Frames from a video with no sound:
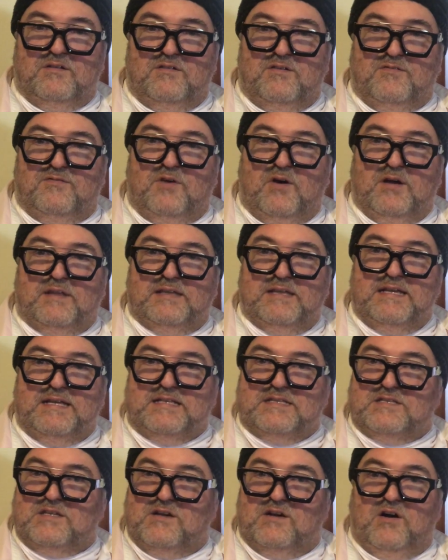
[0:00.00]

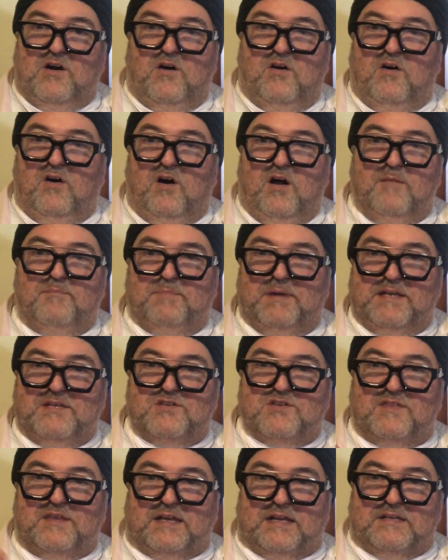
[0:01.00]
violins, your high
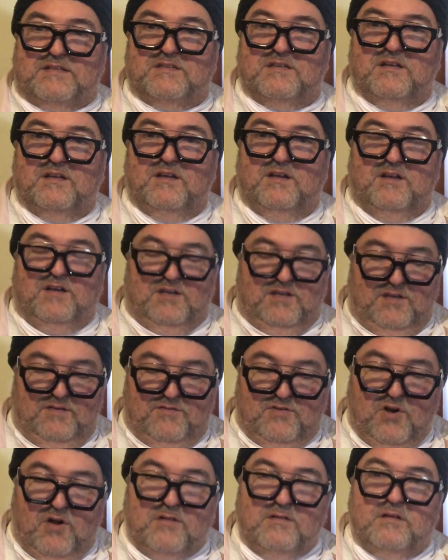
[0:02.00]
pitched things. You've
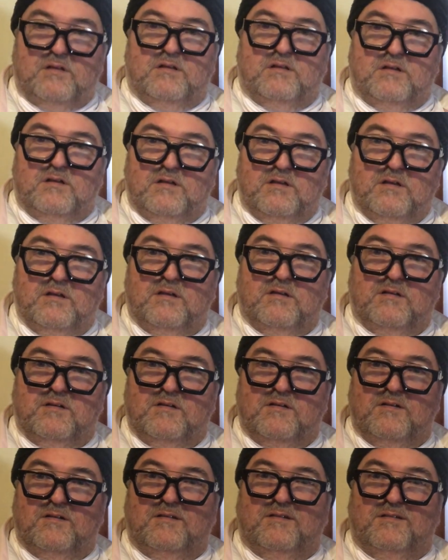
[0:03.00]
got
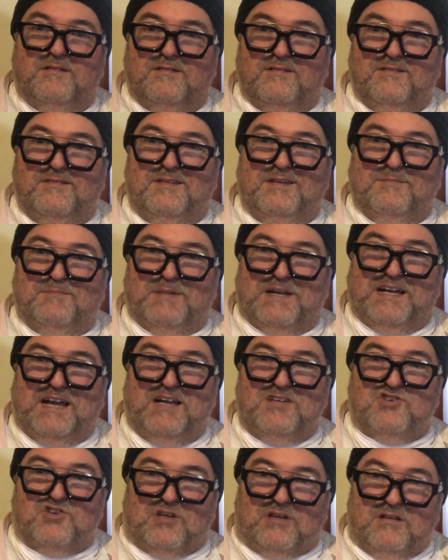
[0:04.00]

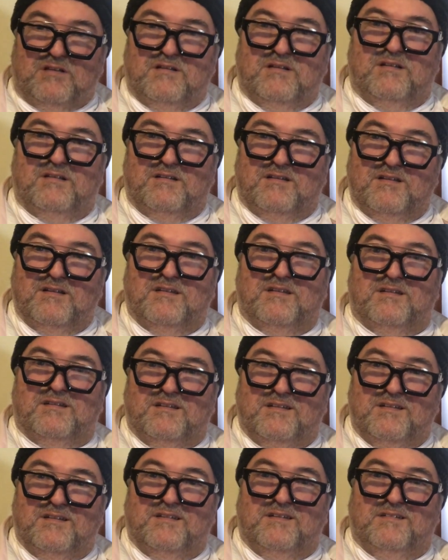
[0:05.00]
percussion,
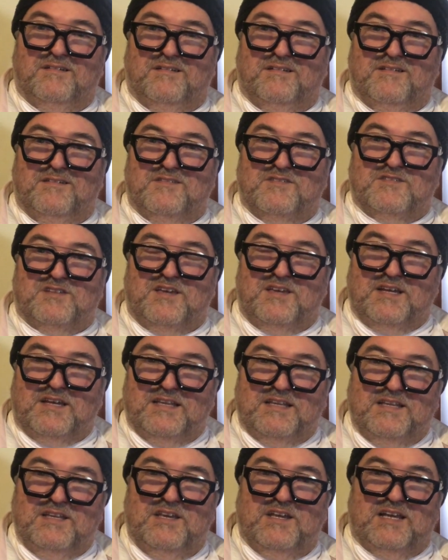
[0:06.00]
so you
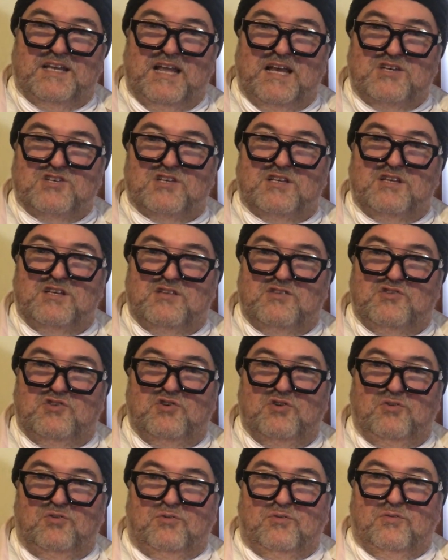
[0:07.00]
can actually
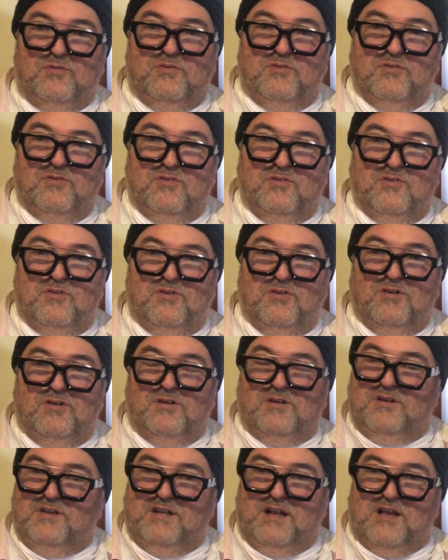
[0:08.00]
do,
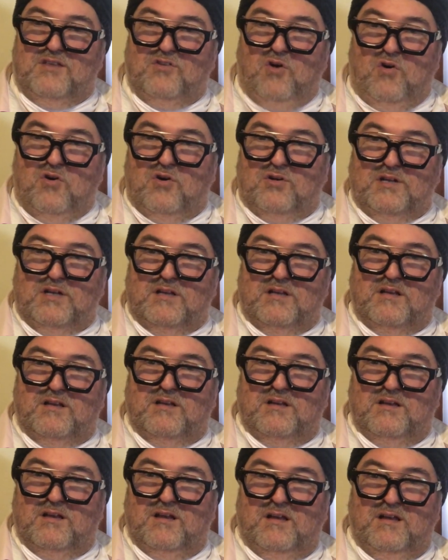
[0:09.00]
knock on it.
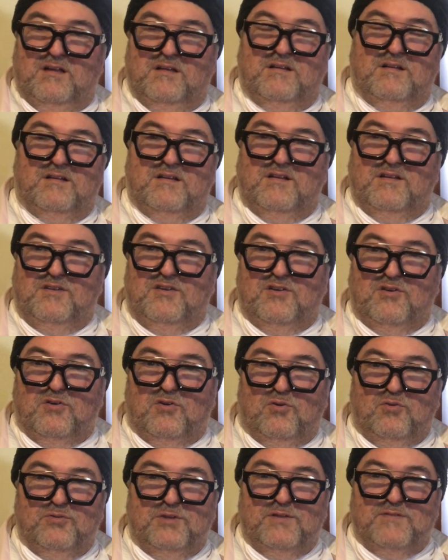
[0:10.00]
You've got
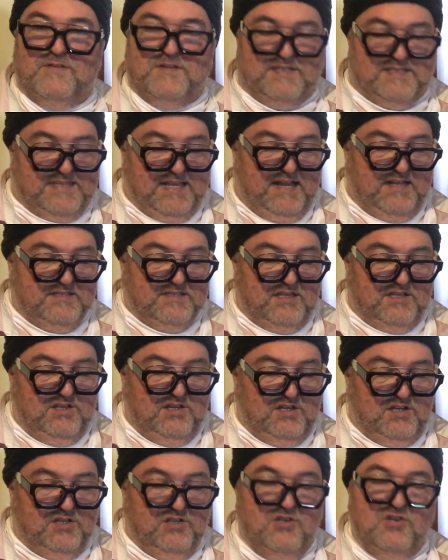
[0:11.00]
all different sounds that
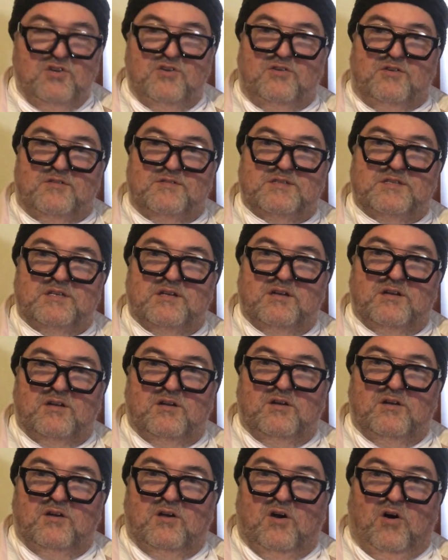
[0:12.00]
you can use
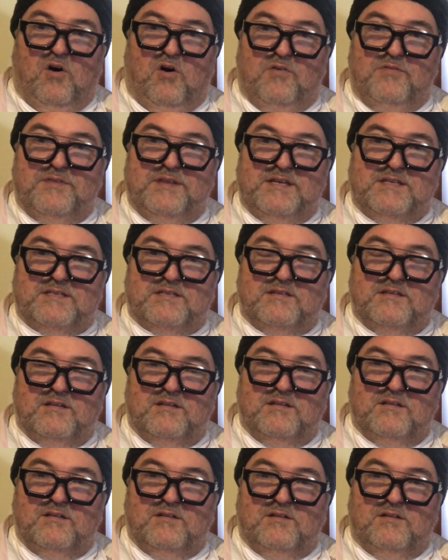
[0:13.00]
on this
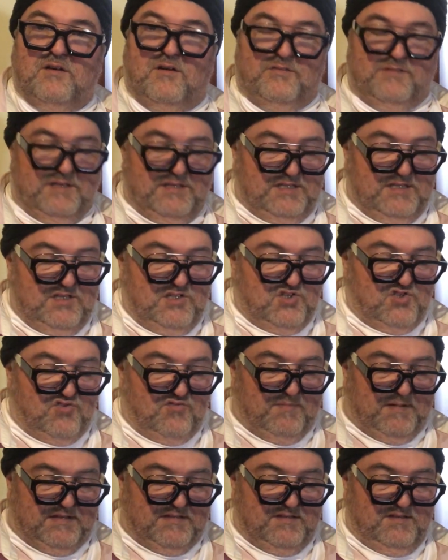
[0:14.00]

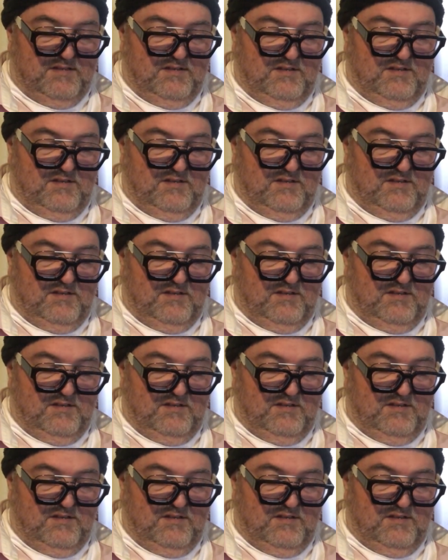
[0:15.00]
instrument